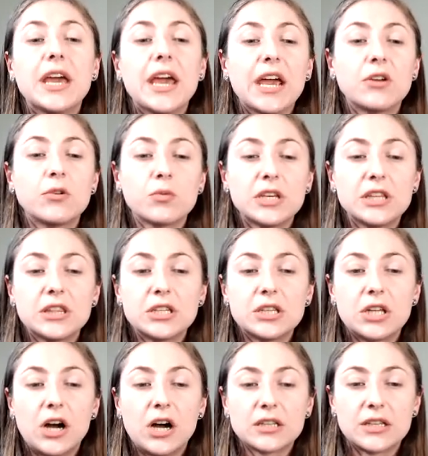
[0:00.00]
and read the
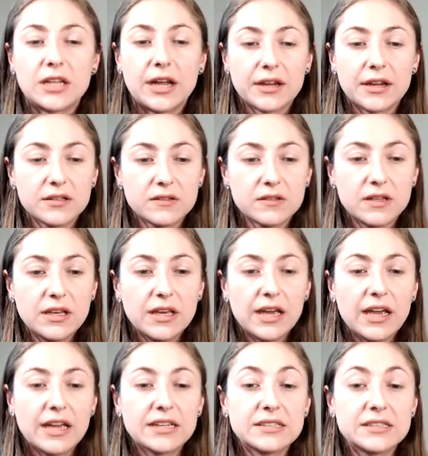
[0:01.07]
log lines
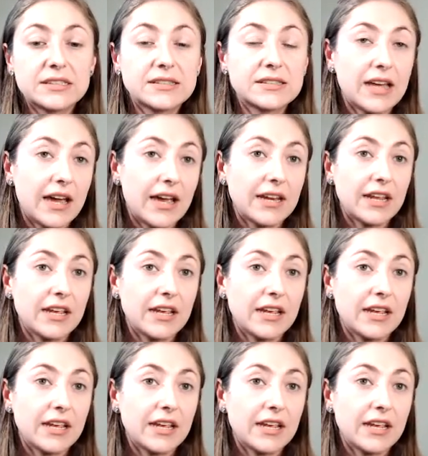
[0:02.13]
and can decide